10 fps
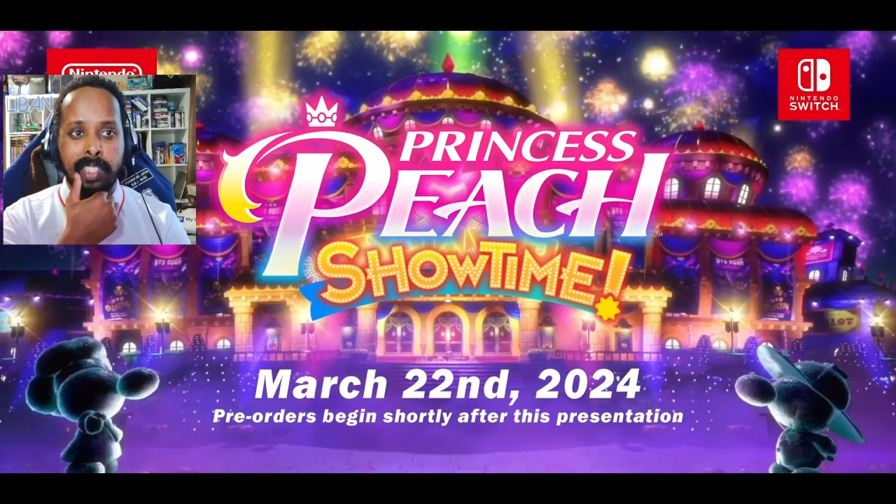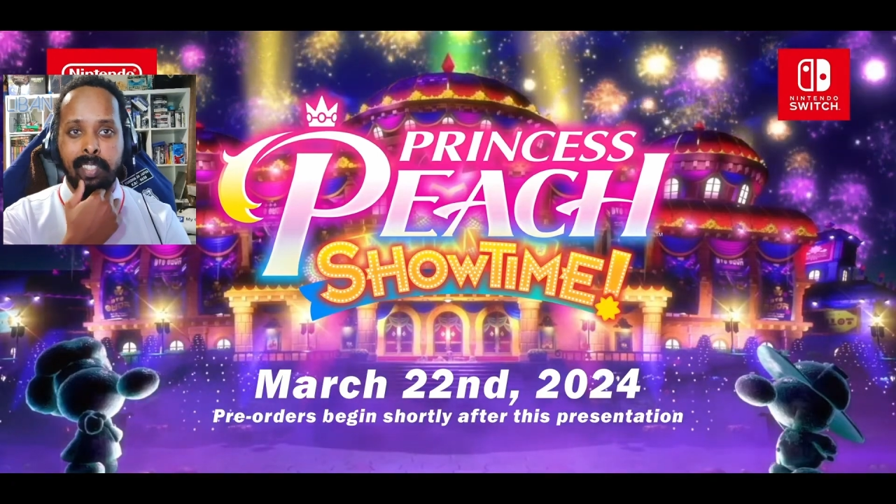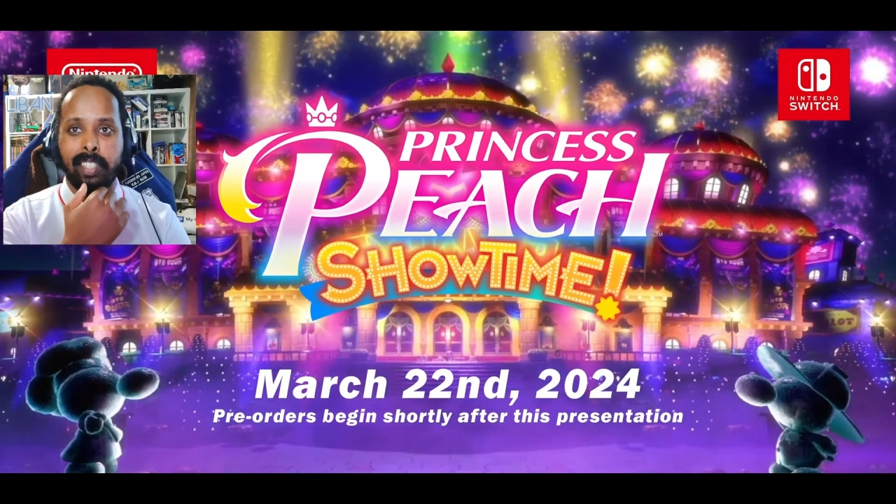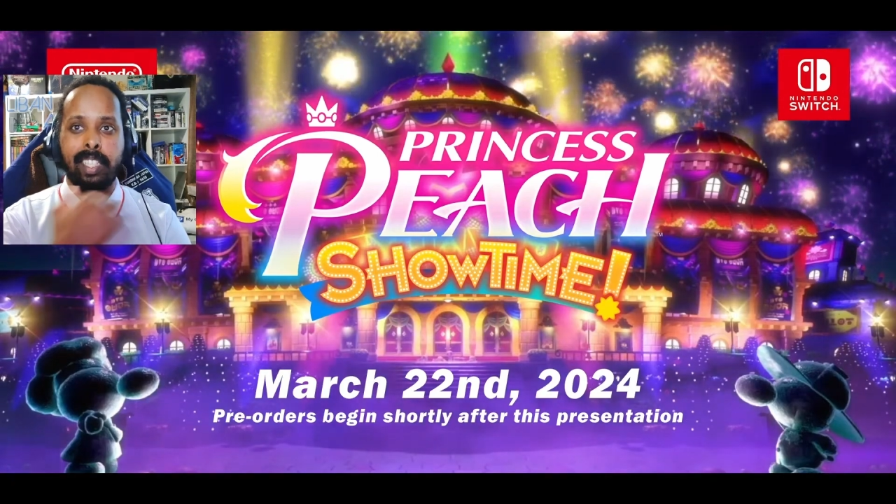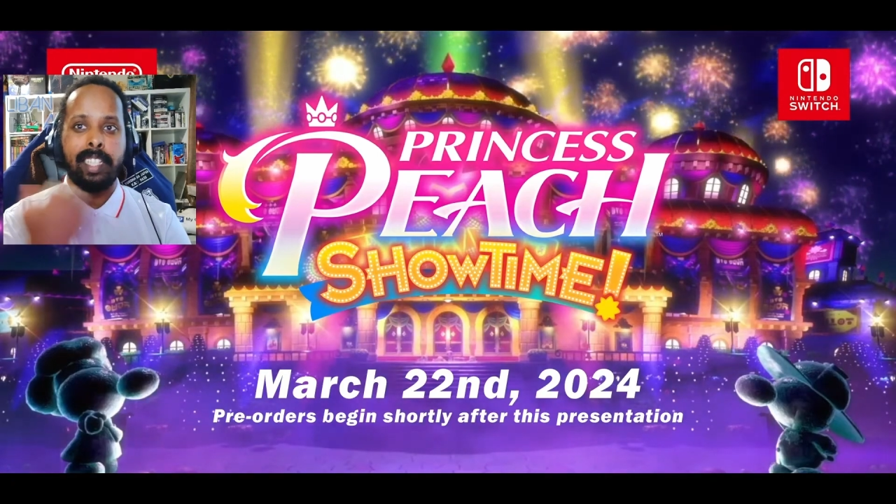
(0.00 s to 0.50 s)
so
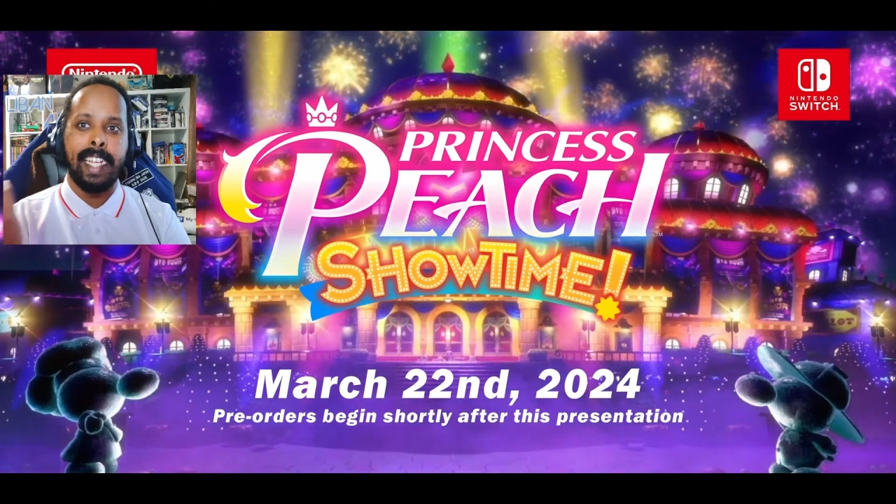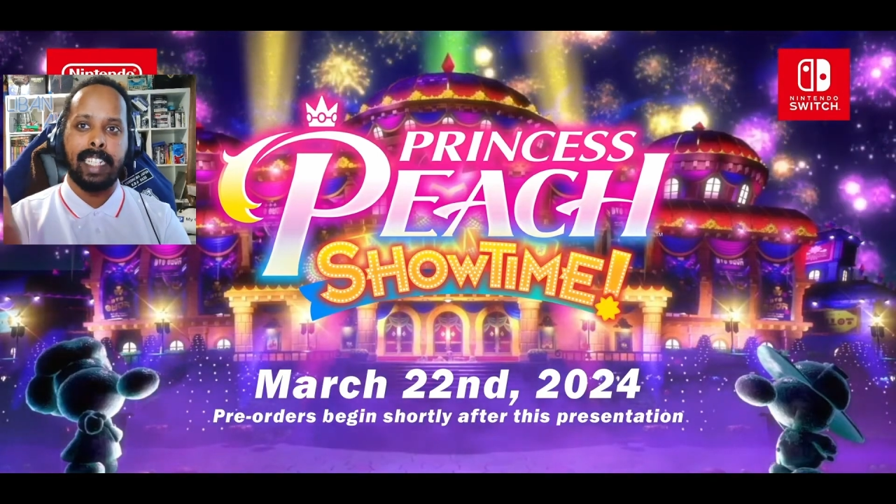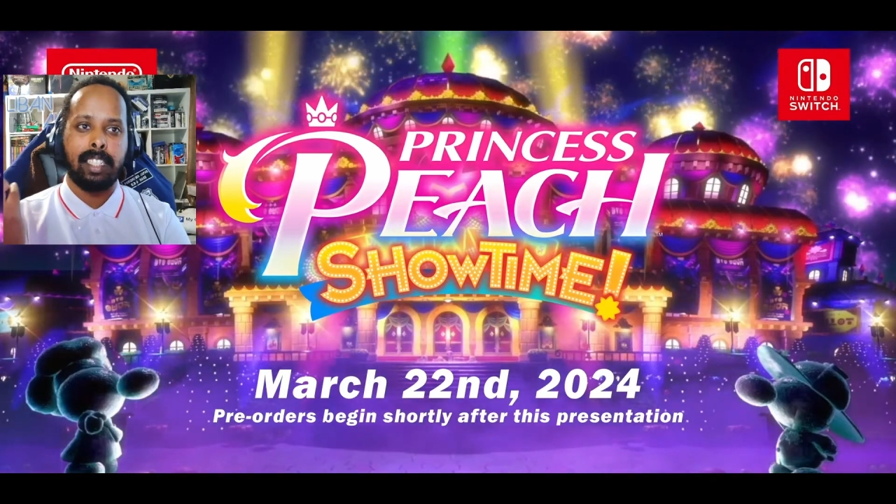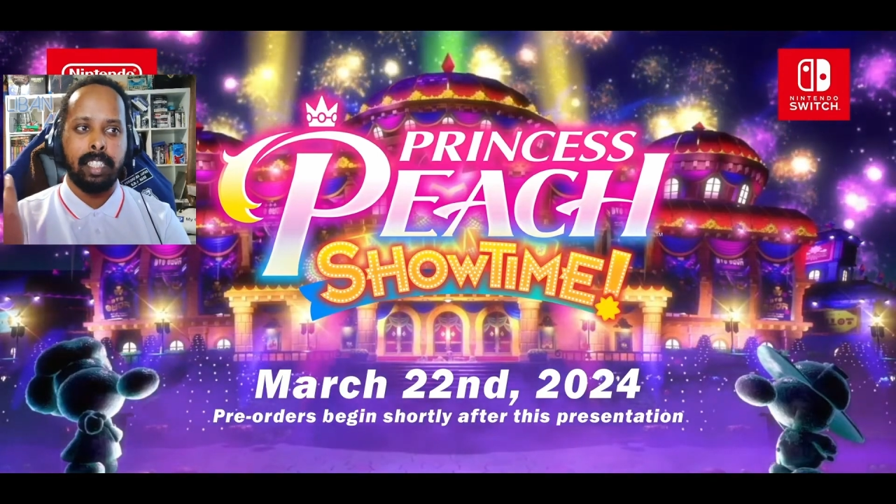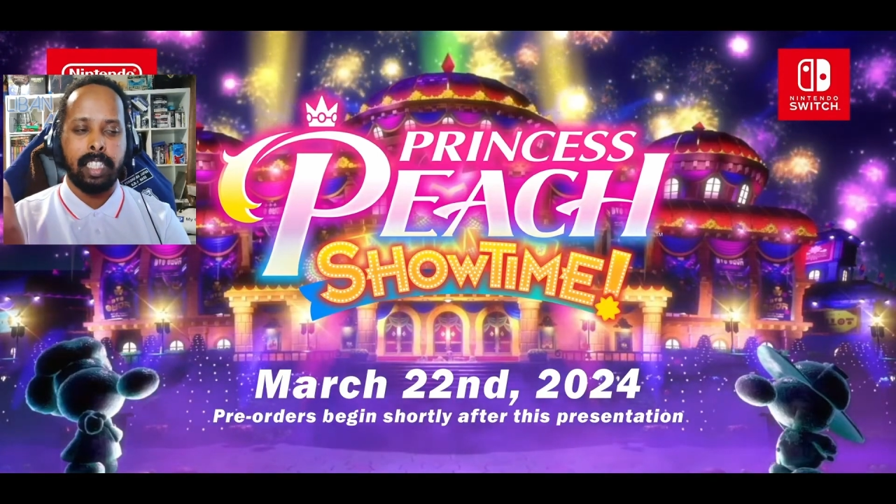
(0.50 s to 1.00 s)
not the
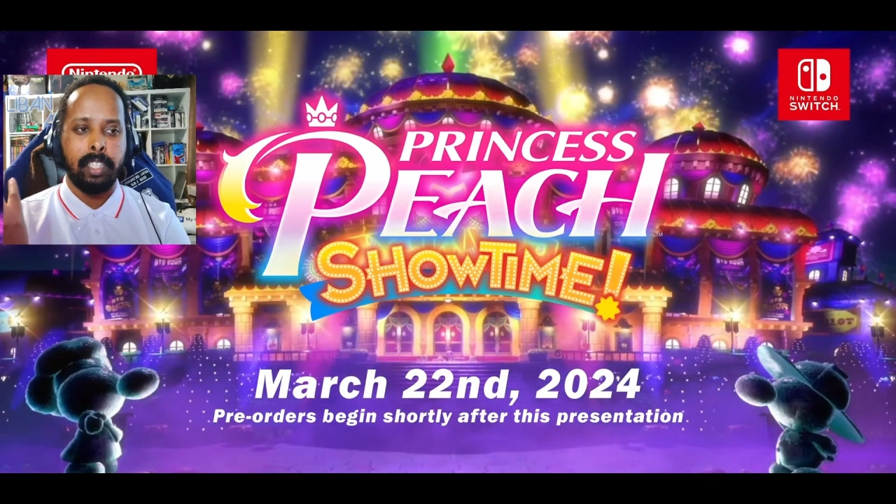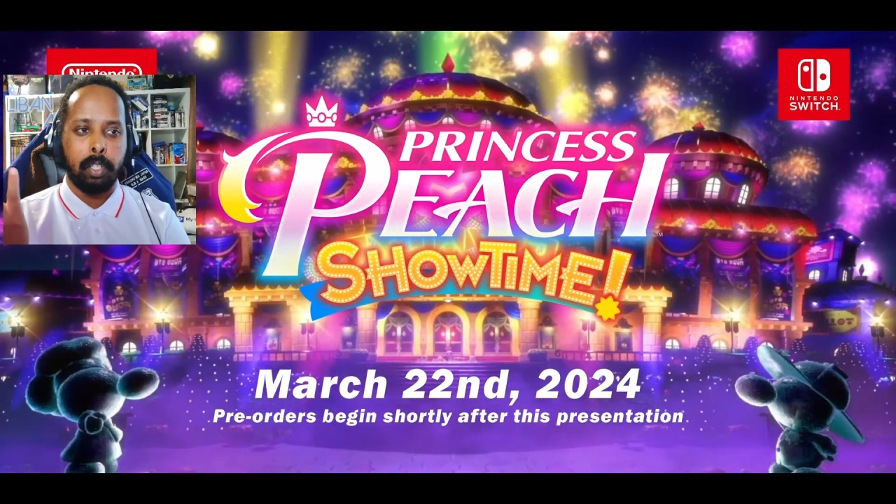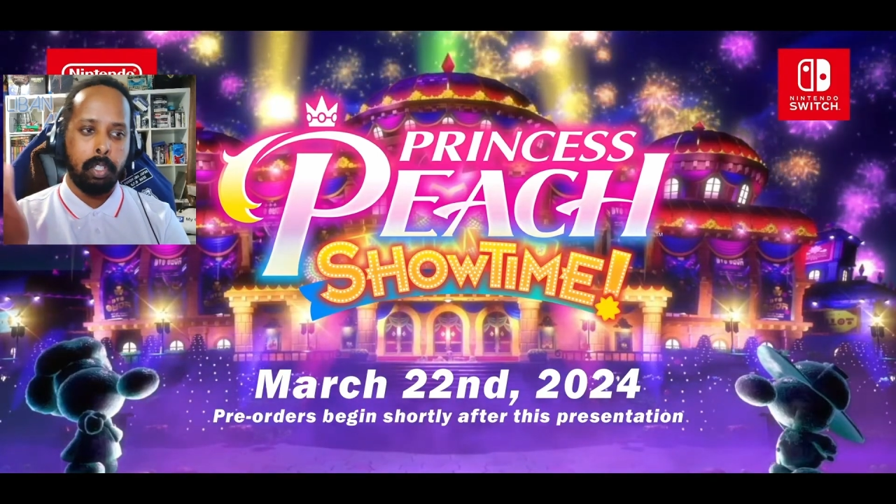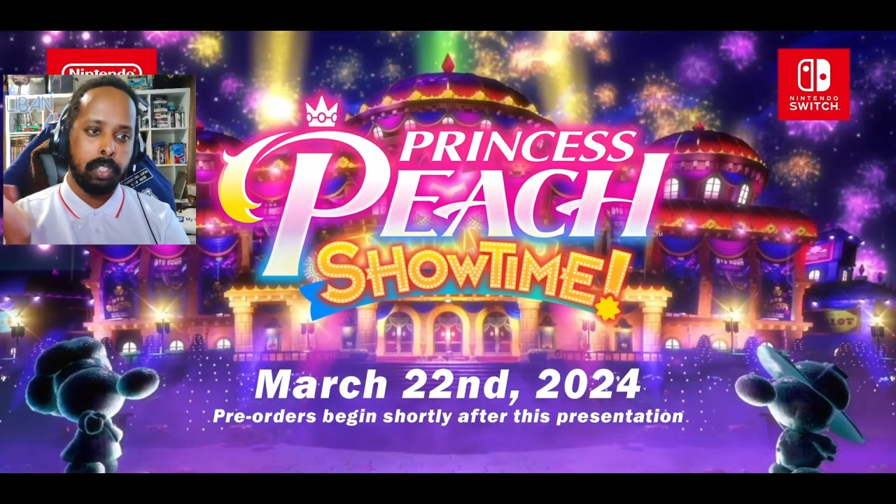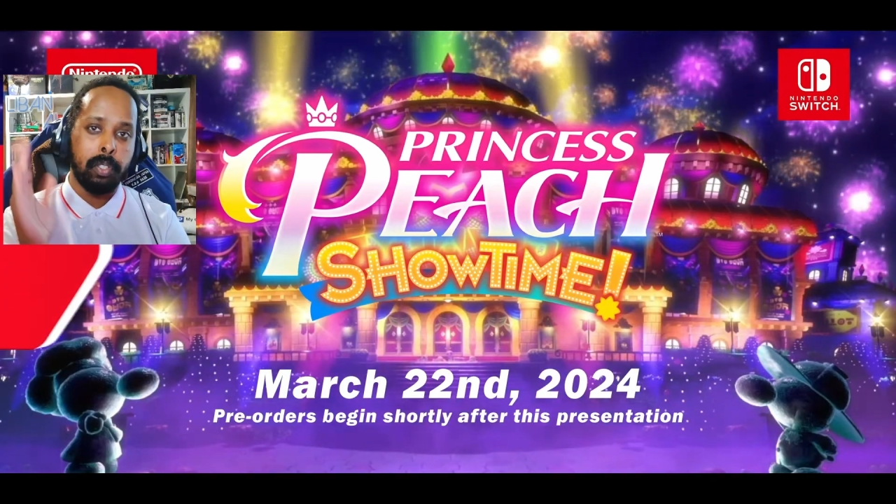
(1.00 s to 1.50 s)
next
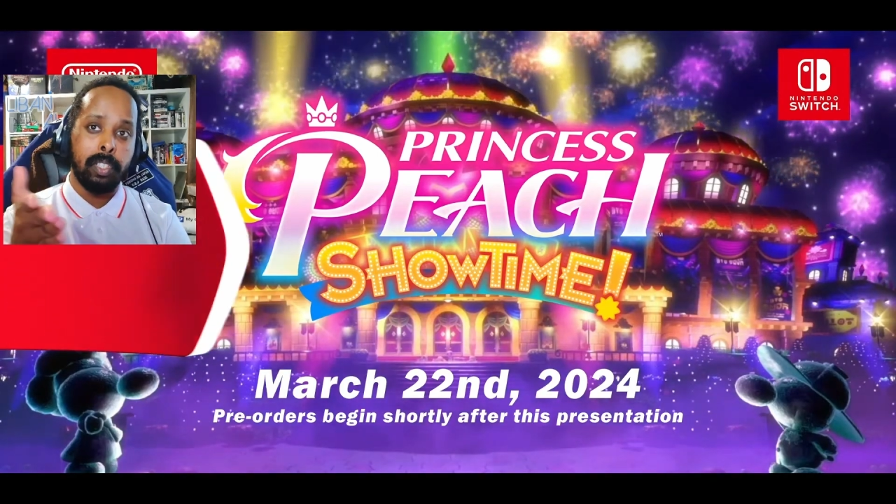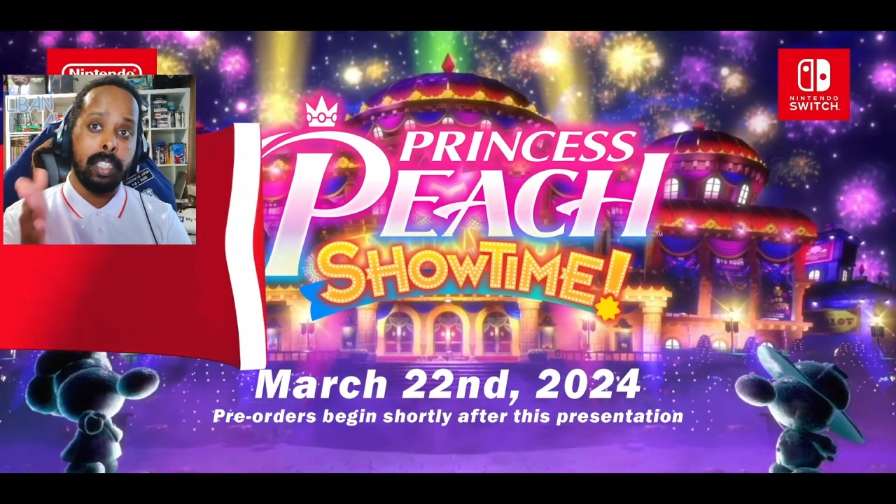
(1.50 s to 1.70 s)
Nintendo console,